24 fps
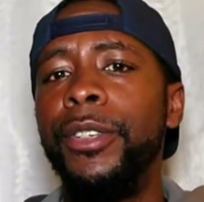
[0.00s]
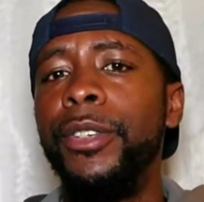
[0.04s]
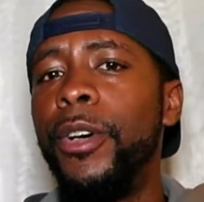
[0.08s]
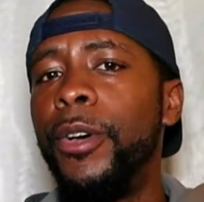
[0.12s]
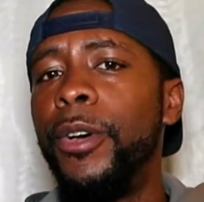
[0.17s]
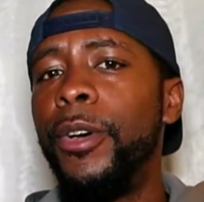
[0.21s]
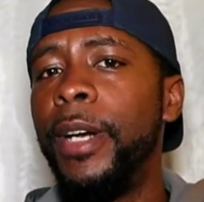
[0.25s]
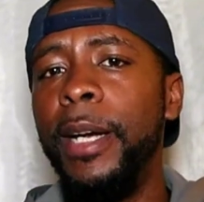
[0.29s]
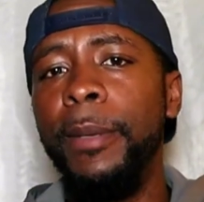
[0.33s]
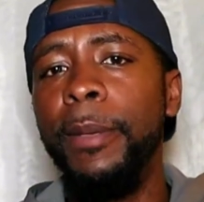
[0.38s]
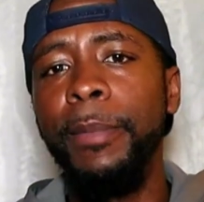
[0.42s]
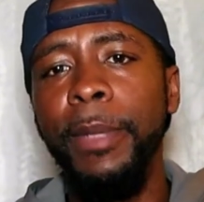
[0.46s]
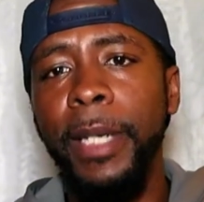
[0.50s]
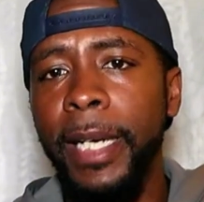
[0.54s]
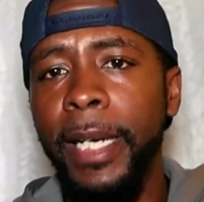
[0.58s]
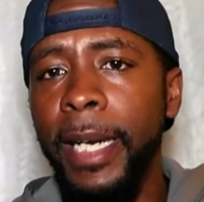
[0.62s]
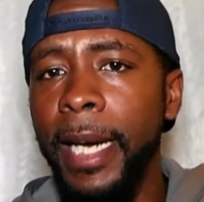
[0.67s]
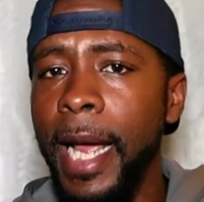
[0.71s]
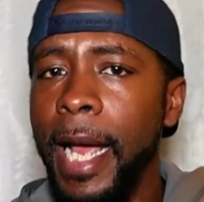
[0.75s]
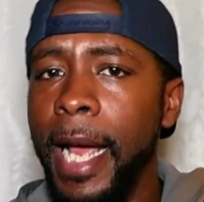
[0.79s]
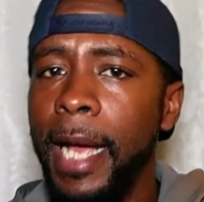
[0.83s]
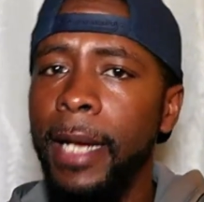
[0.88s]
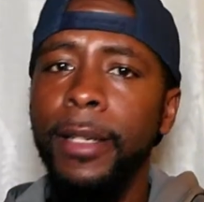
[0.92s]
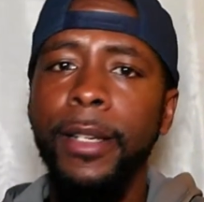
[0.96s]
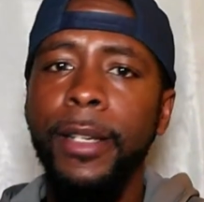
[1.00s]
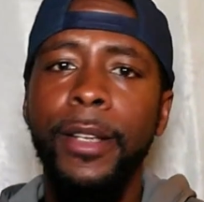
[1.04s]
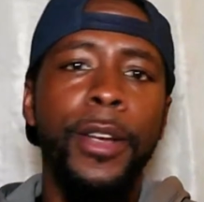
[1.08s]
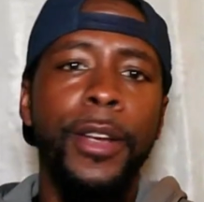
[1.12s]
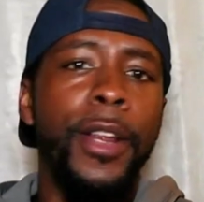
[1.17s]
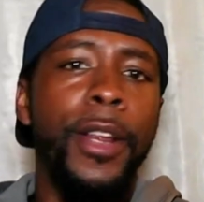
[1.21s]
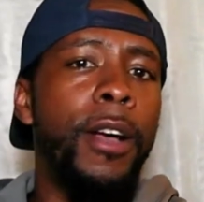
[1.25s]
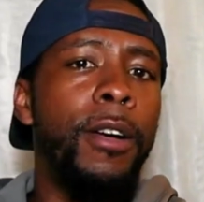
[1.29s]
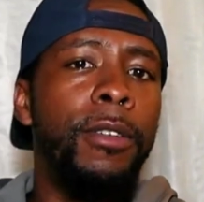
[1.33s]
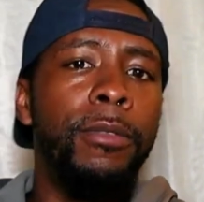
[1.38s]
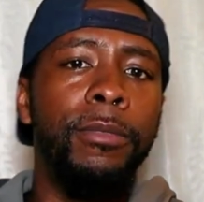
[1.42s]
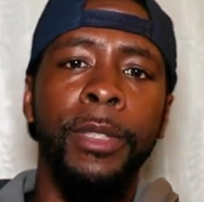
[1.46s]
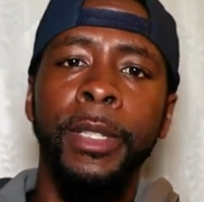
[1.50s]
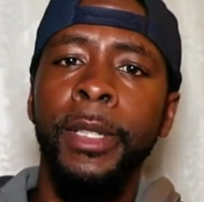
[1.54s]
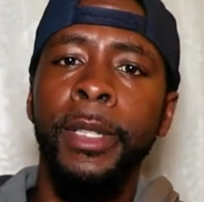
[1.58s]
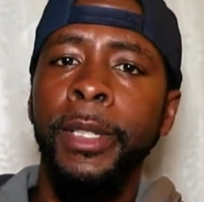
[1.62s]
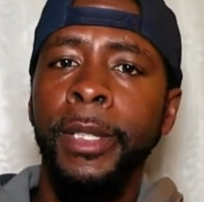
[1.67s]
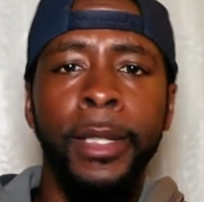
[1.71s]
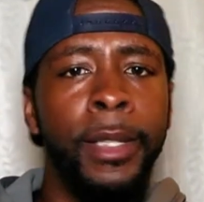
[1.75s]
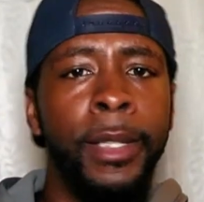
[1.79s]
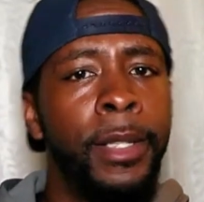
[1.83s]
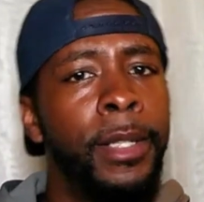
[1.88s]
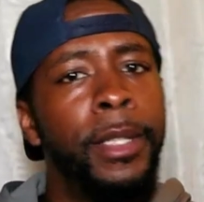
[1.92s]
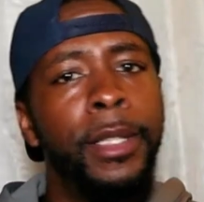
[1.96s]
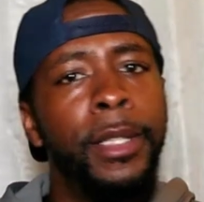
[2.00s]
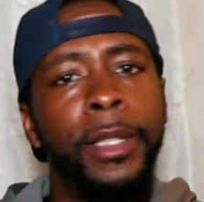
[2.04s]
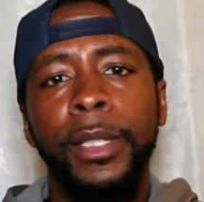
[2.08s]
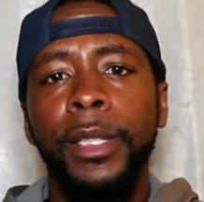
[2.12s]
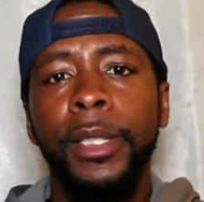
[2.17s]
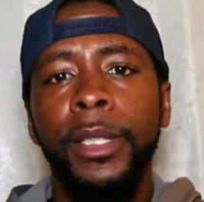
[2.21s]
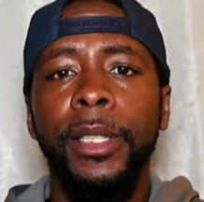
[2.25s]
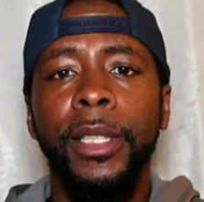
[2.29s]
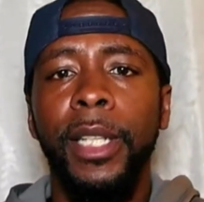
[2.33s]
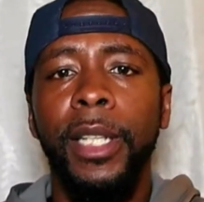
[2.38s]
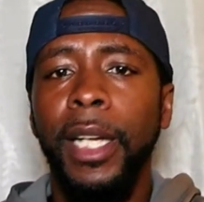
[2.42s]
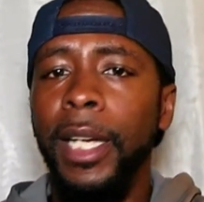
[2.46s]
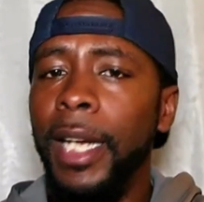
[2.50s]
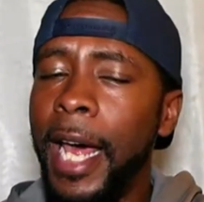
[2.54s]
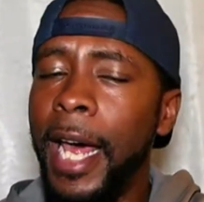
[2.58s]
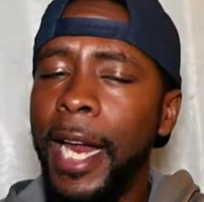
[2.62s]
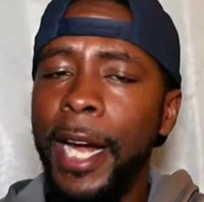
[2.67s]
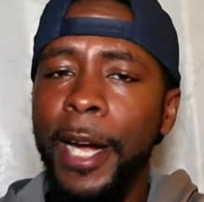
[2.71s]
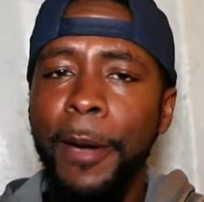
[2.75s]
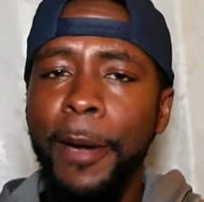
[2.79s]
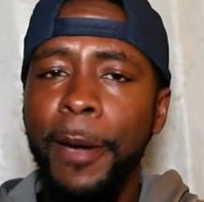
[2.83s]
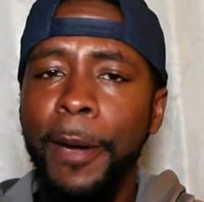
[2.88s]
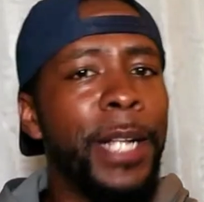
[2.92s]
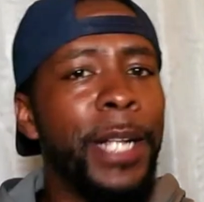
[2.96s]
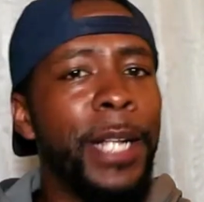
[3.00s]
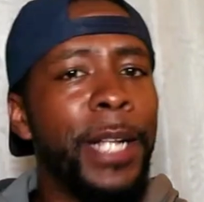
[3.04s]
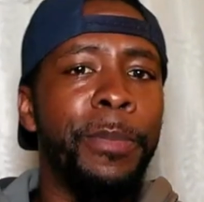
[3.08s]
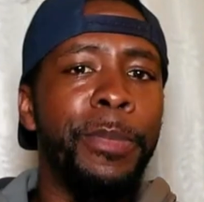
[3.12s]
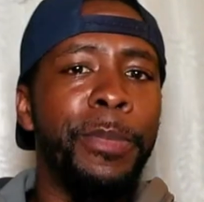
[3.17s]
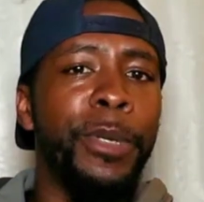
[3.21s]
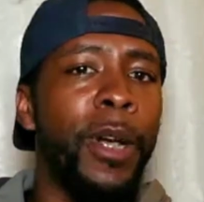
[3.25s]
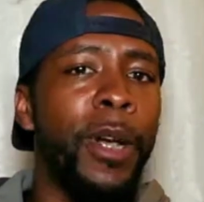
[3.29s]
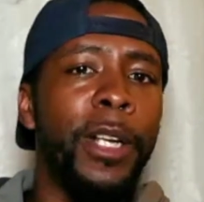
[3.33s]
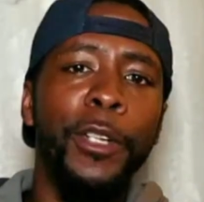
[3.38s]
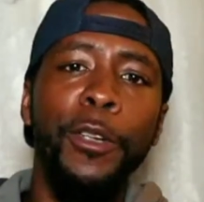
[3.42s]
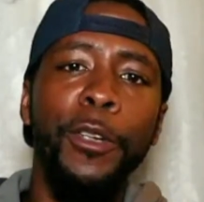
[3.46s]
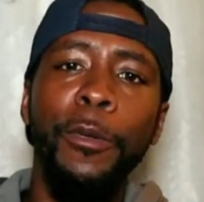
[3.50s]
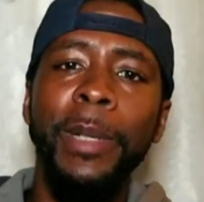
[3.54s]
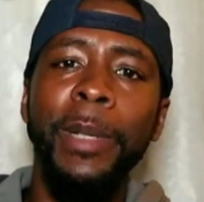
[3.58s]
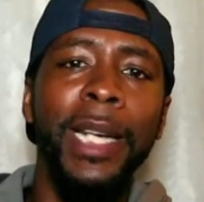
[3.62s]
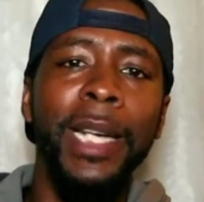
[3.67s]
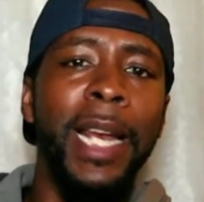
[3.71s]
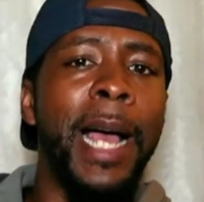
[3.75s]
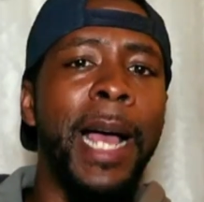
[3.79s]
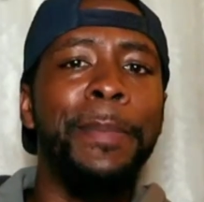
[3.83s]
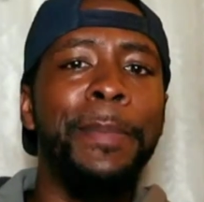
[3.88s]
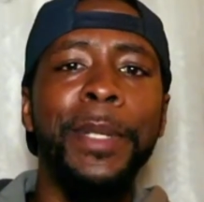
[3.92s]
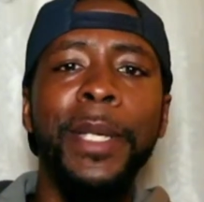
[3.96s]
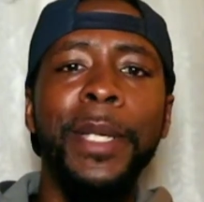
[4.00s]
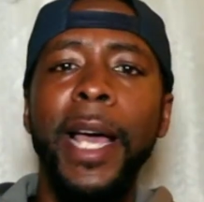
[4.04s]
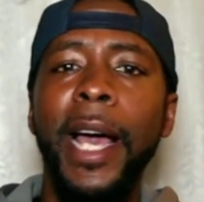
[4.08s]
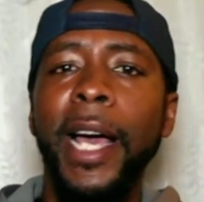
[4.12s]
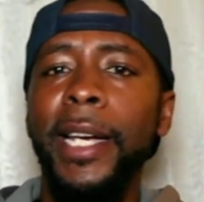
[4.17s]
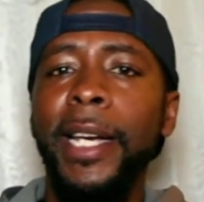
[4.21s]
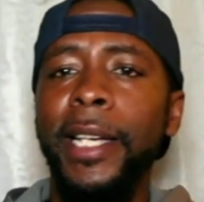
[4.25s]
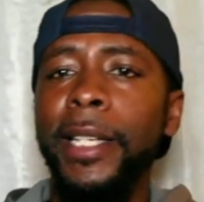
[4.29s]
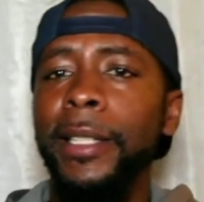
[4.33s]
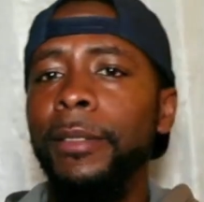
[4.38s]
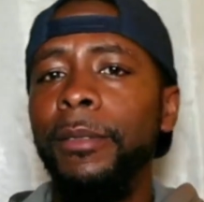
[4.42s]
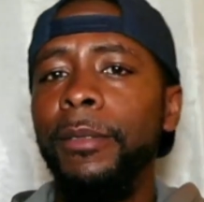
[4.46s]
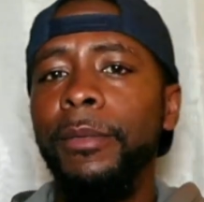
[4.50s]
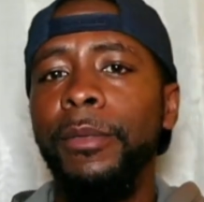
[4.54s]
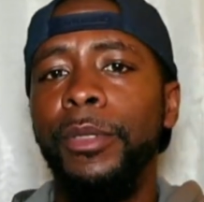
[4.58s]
you know, that I'm looking at, you know. A lot of the matchups are a little bit lopsided.